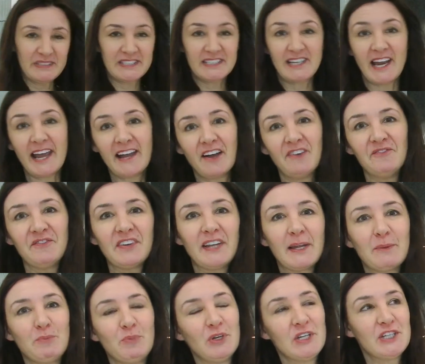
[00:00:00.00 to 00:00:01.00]
today I'm
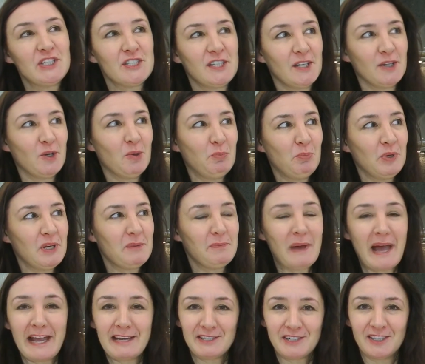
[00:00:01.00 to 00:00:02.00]
feeling pretty chill, pretty
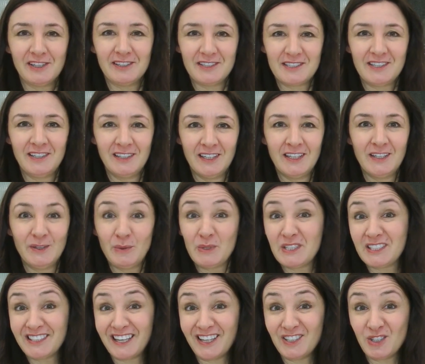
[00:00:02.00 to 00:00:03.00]
patient,
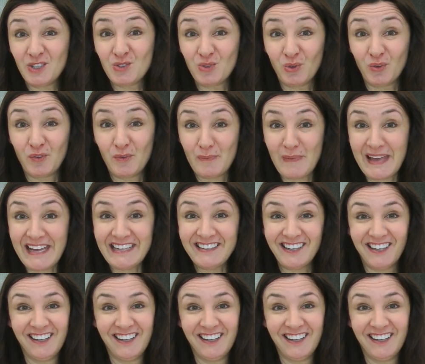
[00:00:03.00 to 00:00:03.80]
which is unusual for me.